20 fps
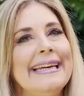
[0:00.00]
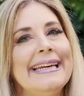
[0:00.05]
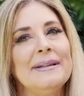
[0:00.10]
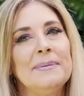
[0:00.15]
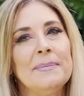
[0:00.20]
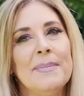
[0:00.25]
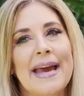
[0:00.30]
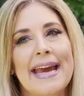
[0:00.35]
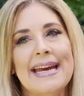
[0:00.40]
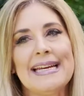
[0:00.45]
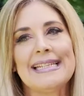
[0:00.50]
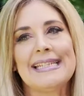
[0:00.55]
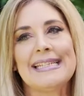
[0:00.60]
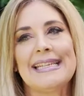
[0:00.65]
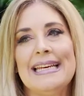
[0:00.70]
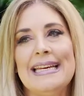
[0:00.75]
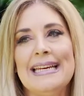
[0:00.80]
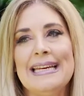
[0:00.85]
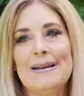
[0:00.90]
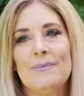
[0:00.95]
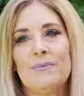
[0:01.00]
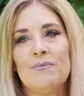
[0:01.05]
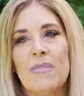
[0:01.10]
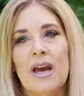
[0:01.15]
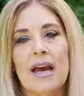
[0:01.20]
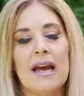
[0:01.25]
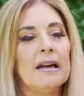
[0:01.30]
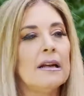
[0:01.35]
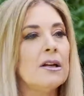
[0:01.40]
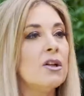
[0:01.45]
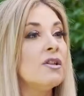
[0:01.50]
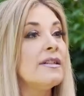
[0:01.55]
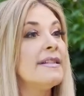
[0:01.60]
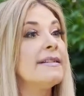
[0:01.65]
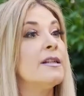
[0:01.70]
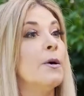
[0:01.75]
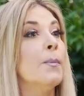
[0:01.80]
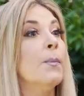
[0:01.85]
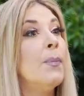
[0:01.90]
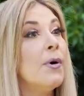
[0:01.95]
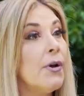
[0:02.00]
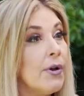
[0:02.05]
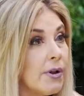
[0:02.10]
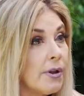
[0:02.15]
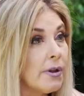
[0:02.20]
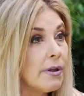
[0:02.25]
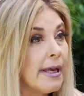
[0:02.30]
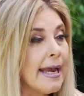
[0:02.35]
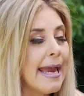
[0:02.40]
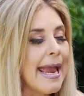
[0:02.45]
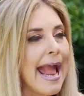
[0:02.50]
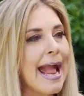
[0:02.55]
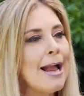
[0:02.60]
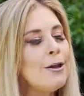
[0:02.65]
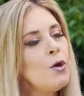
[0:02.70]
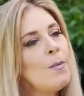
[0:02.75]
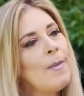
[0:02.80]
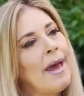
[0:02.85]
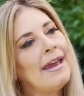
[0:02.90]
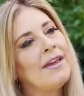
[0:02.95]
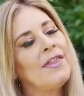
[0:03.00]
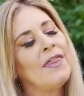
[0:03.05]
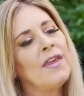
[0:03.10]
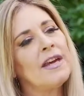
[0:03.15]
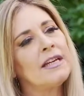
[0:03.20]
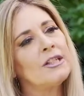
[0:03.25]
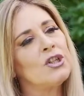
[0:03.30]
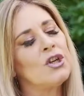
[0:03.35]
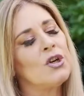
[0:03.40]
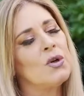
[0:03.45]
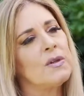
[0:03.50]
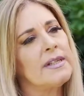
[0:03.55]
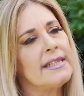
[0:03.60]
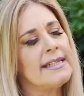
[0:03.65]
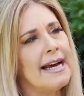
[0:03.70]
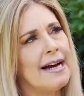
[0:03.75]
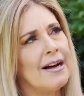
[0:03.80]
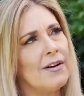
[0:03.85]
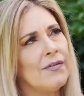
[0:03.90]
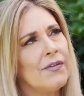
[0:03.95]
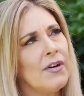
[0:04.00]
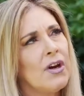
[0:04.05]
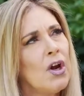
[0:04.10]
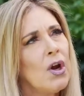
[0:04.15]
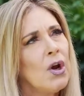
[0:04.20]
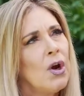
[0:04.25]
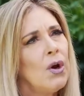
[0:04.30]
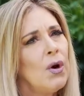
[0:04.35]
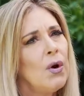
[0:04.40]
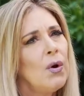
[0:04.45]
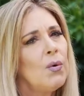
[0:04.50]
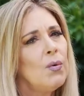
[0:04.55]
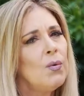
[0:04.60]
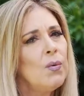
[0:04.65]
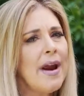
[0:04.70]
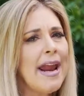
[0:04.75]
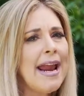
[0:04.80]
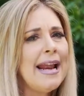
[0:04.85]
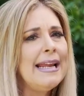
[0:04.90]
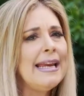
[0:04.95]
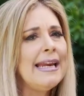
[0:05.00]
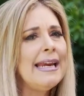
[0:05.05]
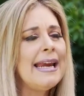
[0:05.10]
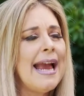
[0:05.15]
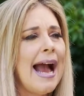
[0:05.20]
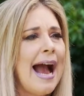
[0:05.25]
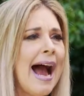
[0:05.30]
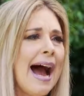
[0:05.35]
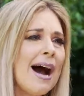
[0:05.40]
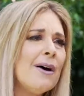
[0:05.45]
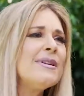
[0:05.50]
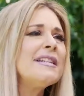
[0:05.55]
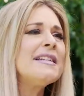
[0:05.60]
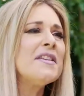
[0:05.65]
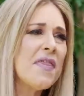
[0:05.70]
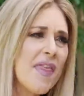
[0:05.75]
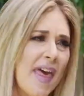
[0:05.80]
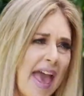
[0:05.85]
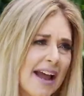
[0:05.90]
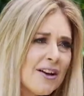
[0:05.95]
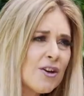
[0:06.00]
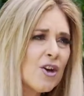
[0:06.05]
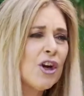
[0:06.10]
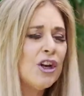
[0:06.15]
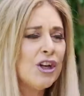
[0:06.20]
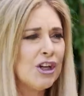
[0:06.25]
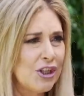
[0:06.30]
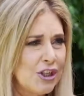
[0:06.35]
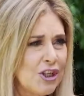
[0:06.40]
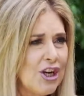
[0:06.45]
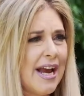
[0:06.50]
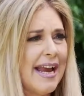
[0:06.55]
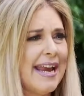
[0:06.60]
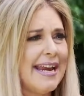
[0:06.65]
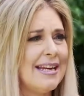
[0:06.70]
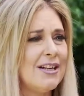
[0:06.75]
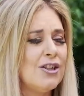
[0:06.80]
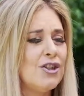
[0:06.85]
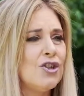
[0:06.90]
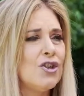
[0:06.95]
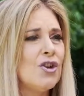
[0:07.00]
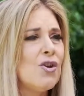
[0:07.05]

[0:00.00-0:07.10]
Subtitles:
It may seem a little simple, and you may think to yourself, really, how is that going to change